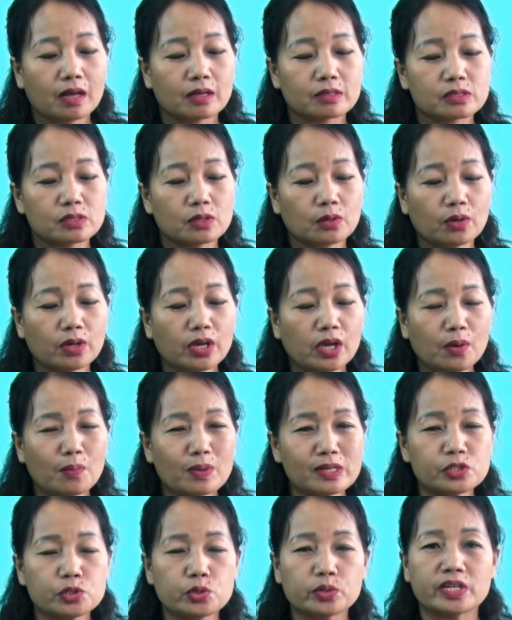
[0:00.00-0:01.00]
So, he
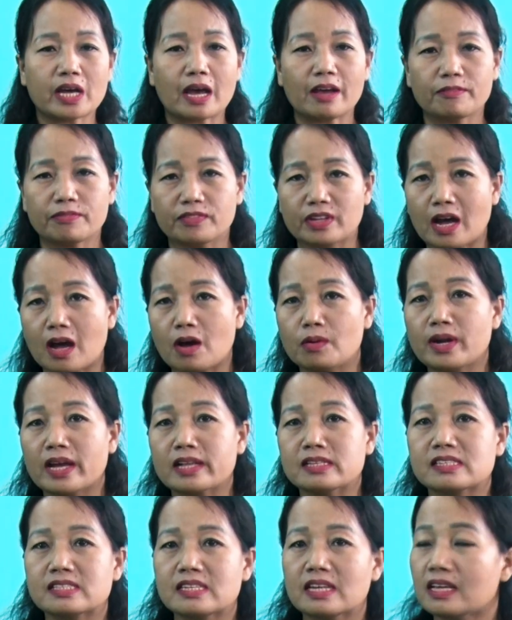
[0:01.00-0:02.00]
wants to dive down
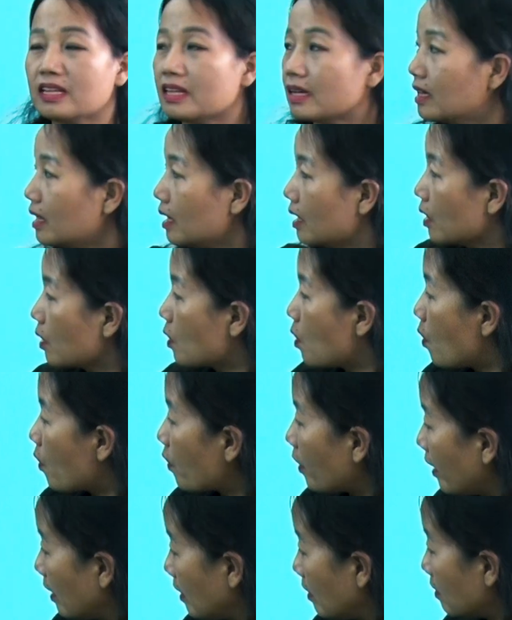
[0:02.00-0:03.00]
and see the
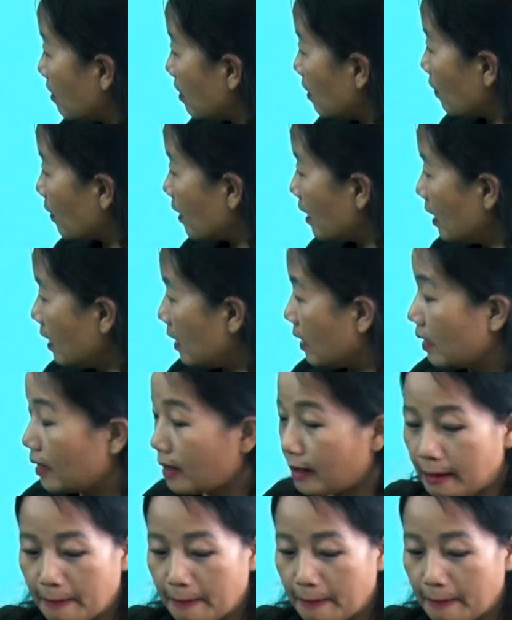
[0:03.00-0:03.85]
coral. Okay.